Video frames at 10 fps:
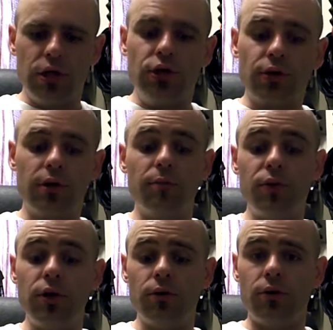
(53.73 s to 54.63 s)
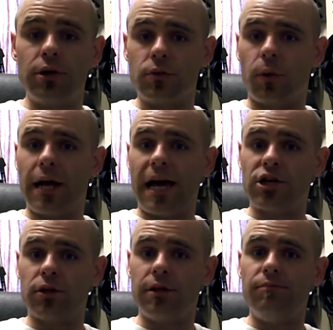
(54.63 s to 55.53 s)
Your computer is what
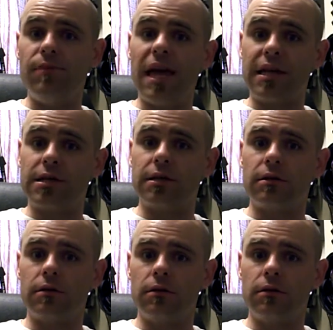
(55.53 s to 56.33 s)
actually makes